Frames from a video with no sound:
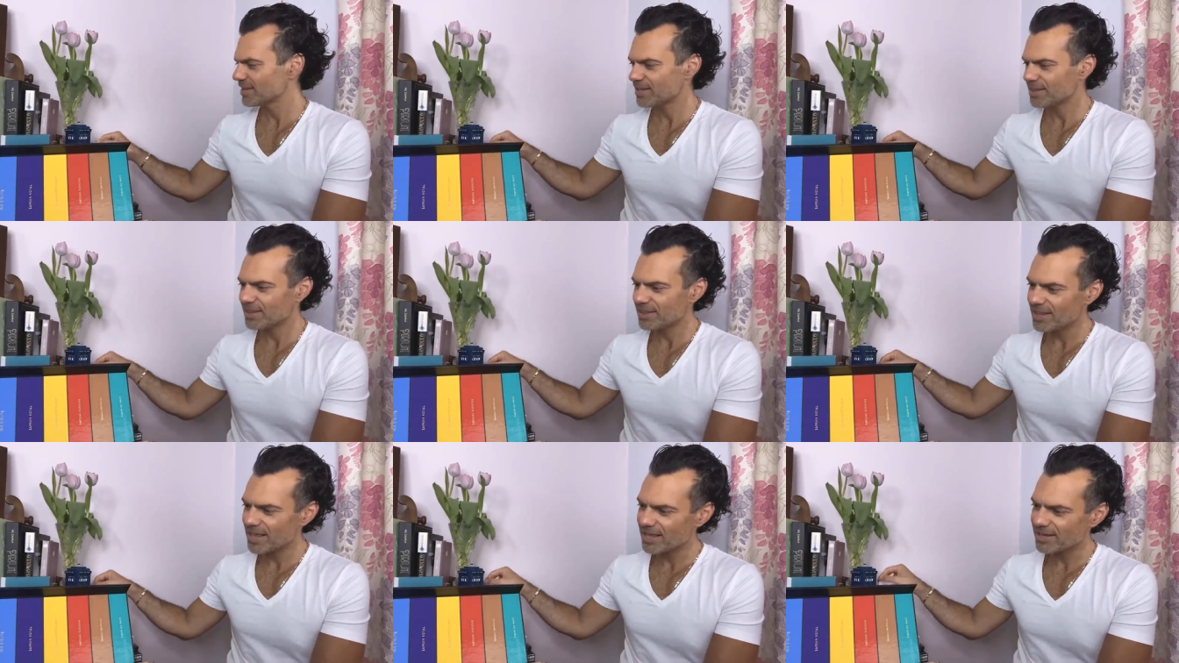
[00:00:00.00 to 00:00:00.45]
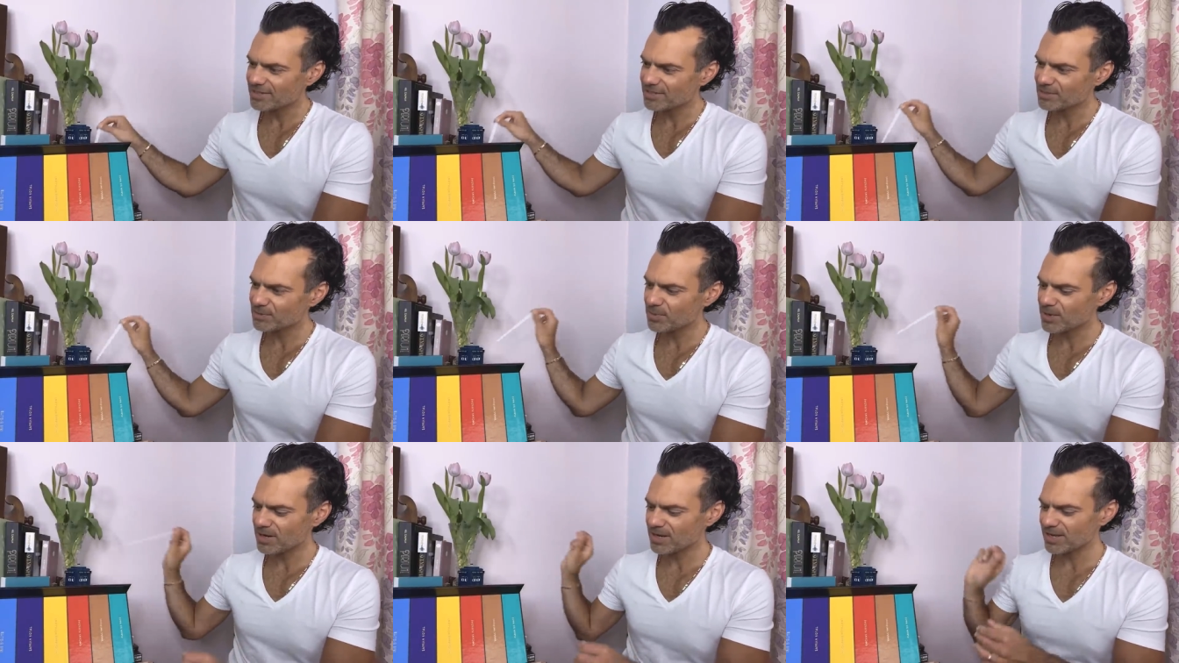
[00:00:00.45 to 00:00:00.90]

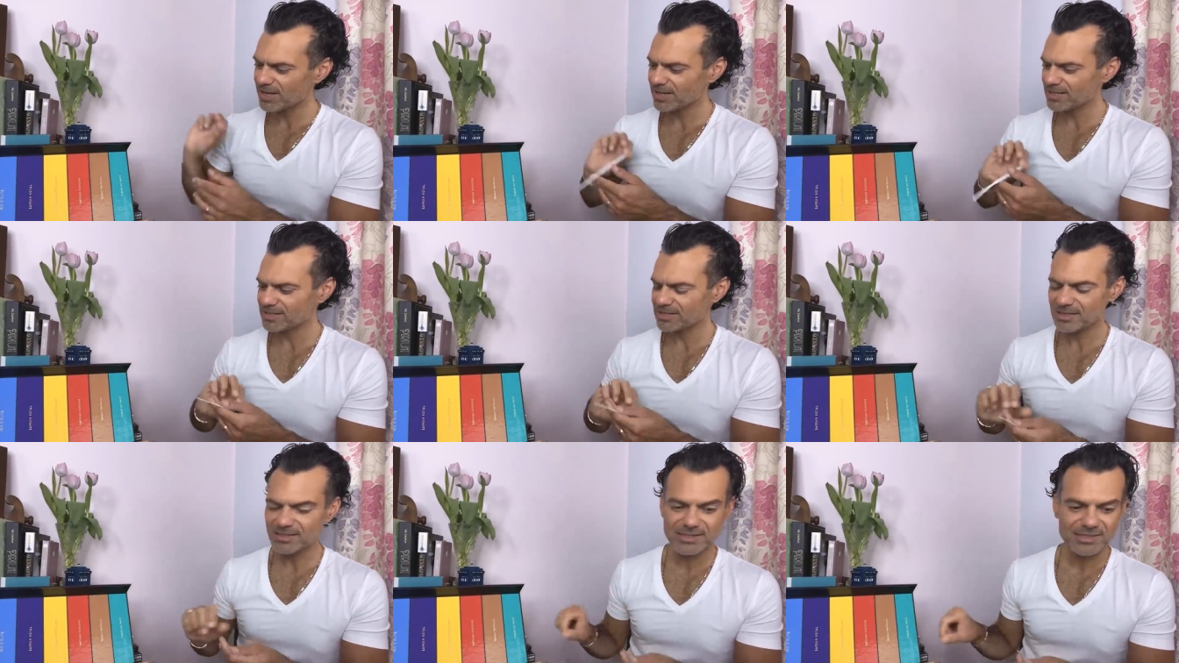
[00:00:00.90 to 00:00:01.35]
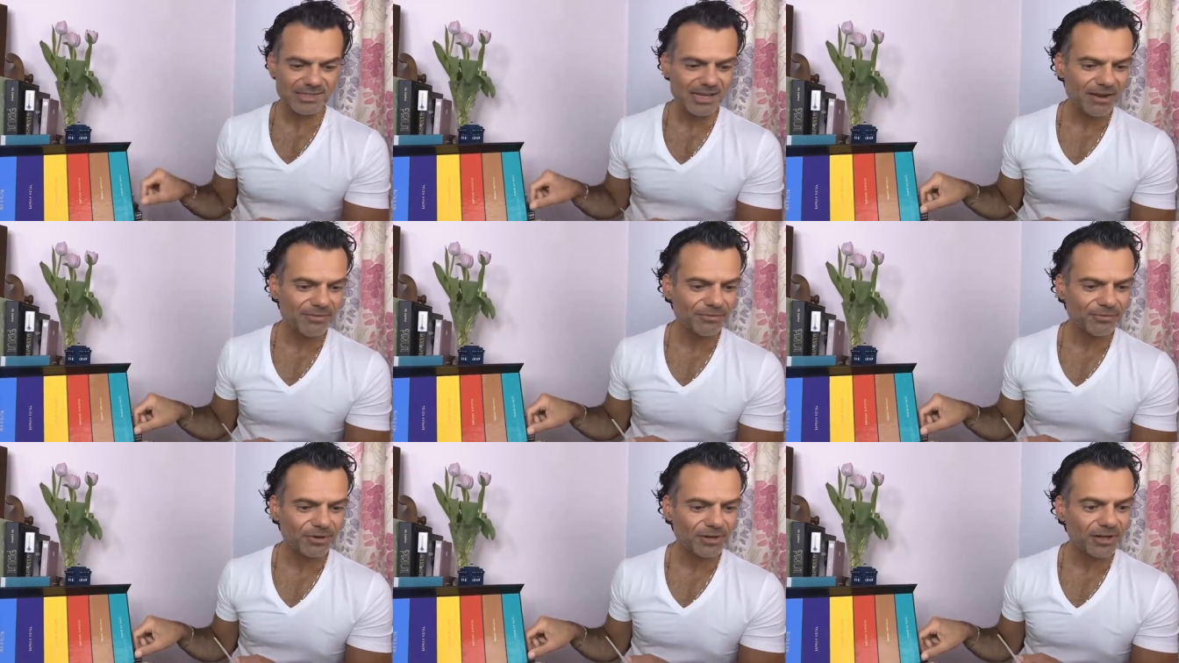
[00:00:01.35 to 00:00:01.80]
Next one is the
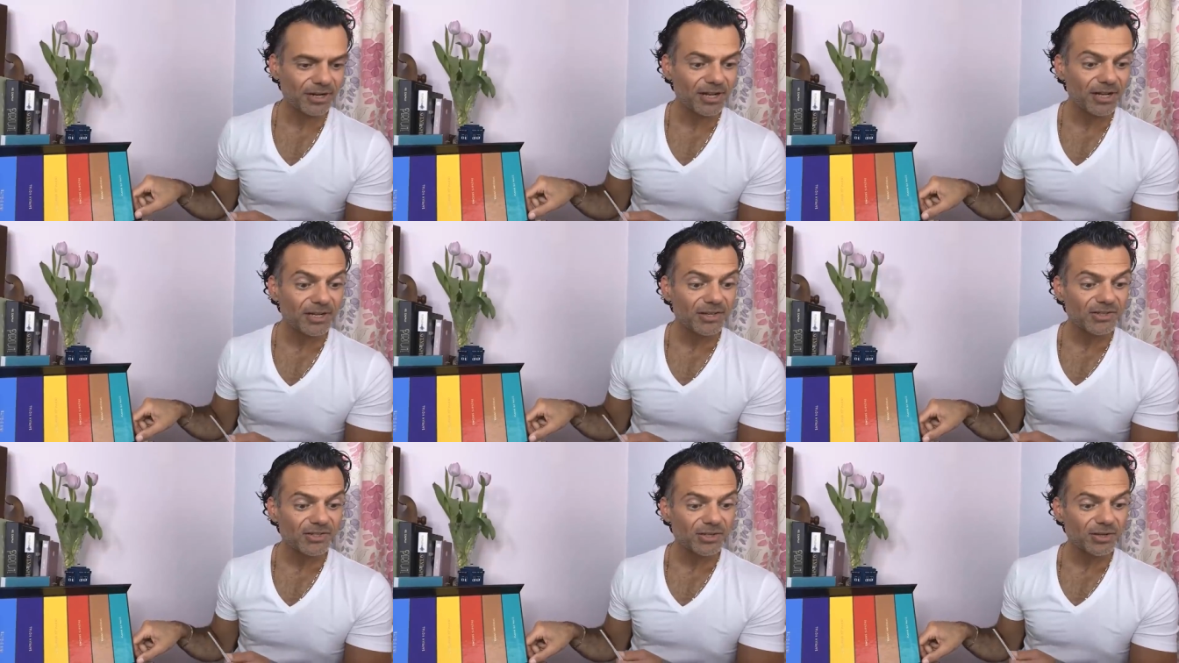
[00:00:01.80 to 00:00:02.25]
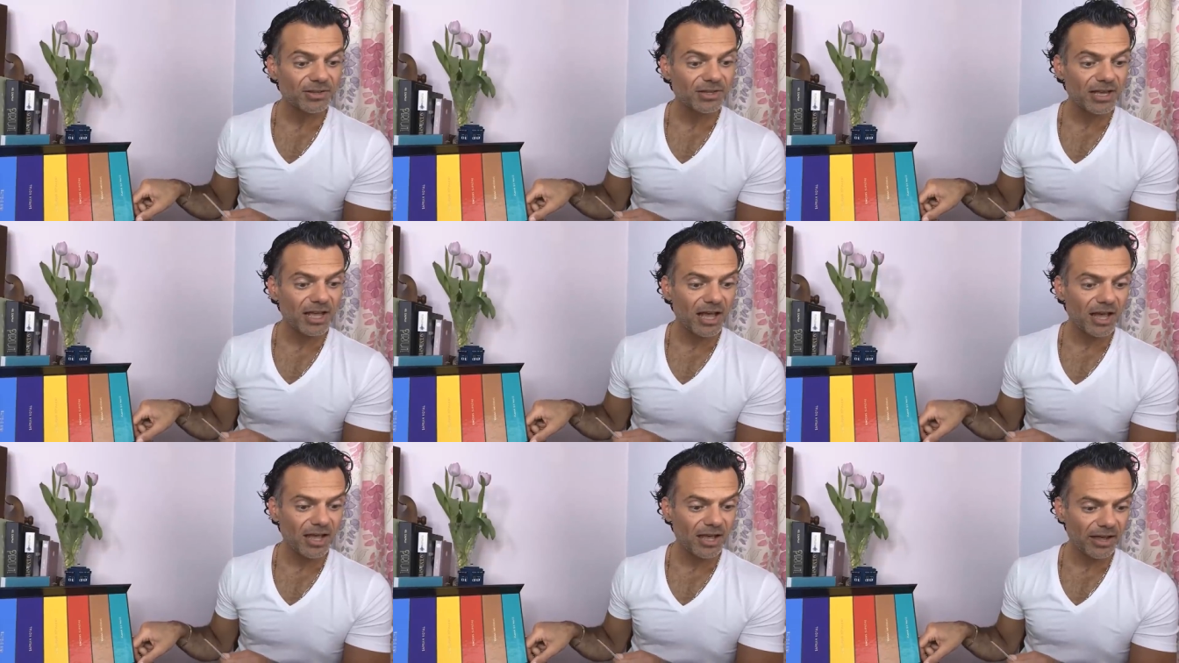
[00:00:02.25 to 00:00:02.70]
saffron. So
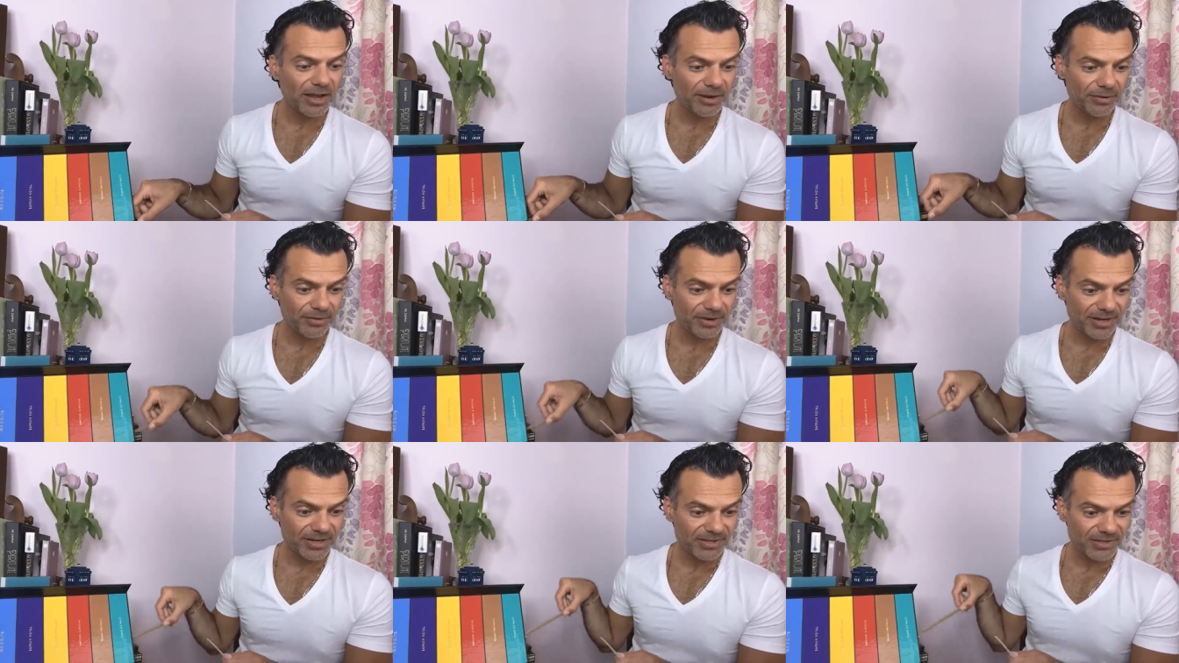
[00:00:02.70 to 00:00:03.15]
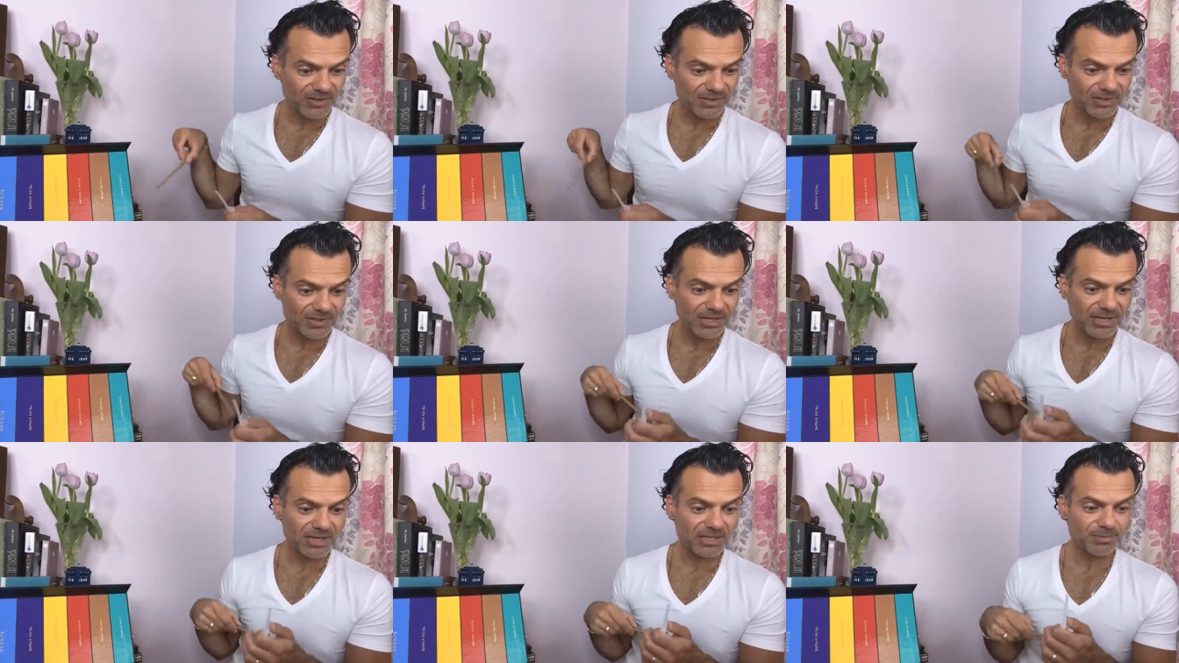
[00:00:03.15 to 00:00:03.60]
the
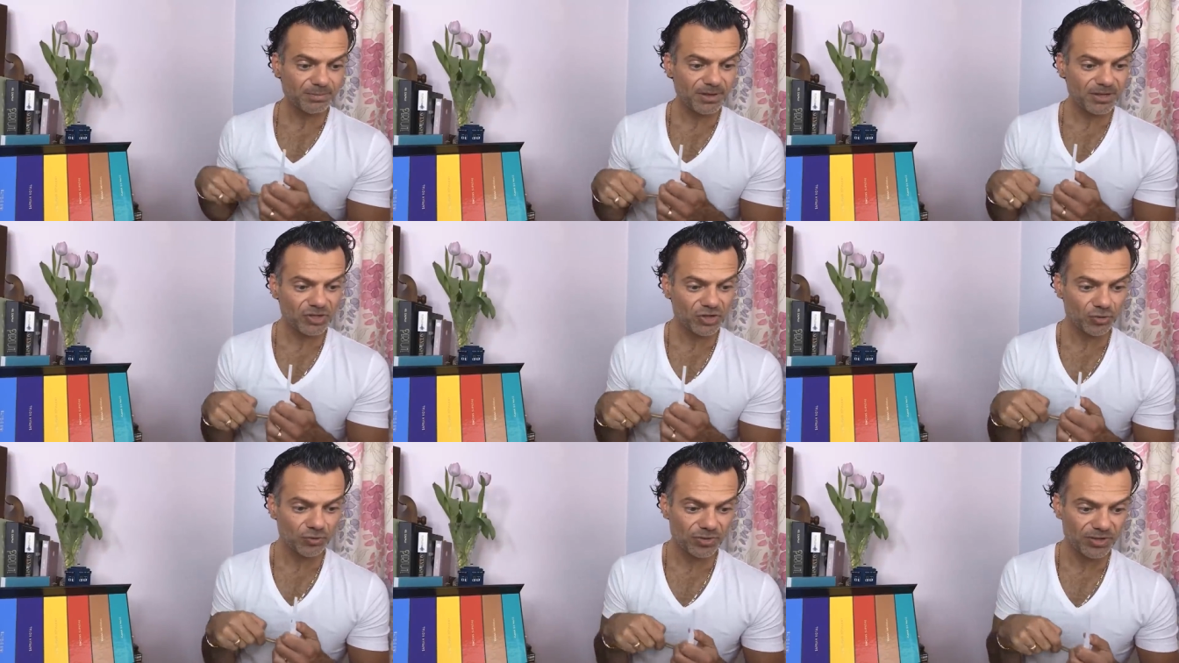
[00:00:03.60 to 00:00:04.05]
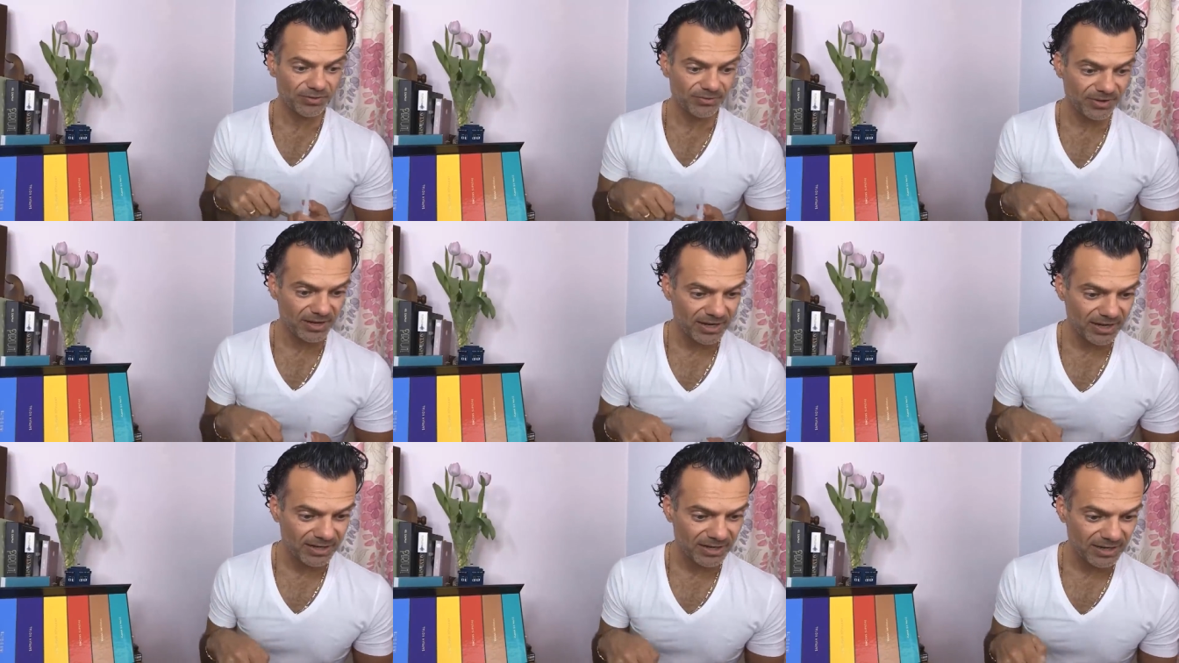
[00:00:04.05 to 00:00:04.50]
iris is by Jordi
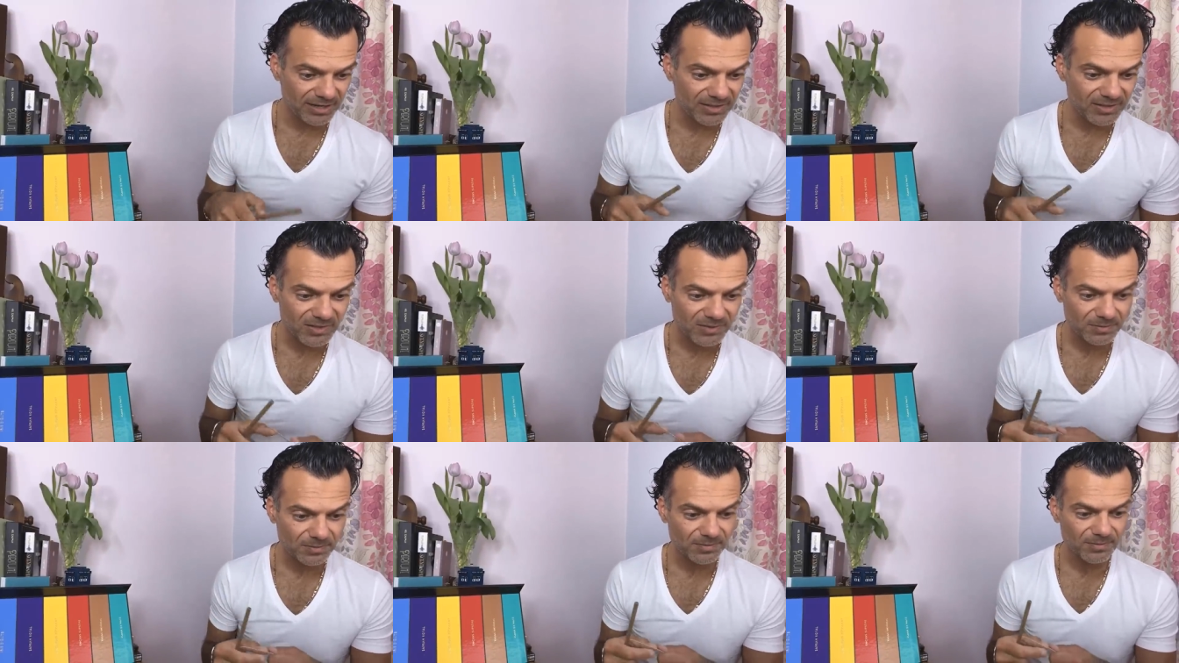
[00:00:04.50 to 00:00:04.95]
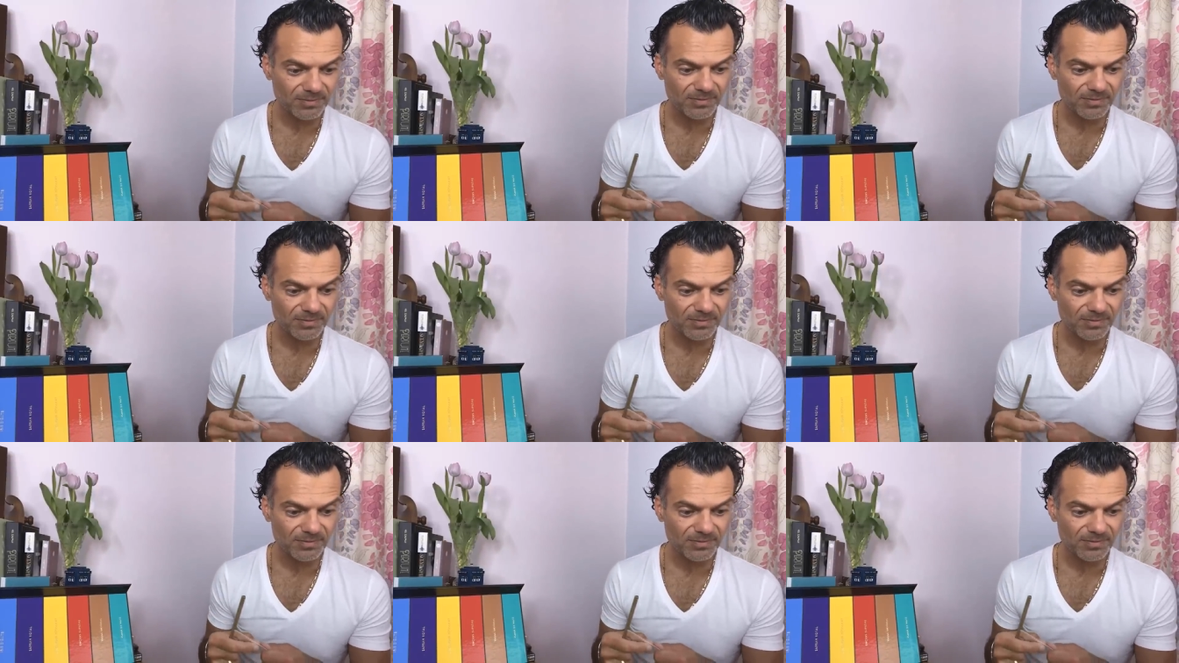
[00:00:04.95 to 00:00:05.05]
Fernandez.